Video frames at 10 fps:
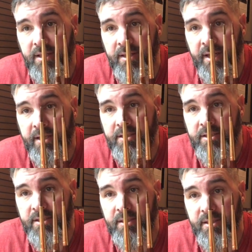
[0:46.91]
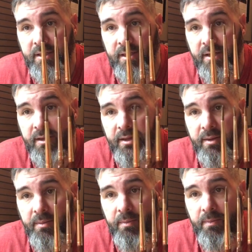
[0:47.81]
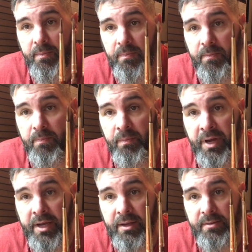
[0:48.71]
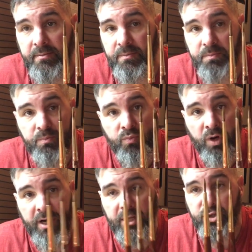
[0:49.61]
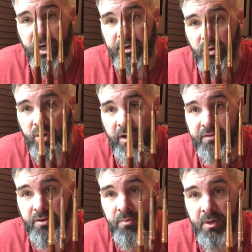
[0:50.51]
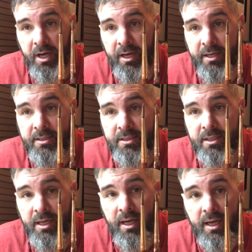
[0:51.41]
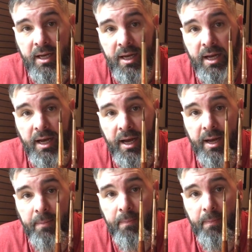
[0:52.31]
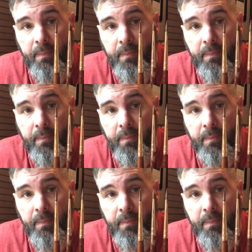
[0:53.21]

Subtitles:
That's me really trying to look after them guys, and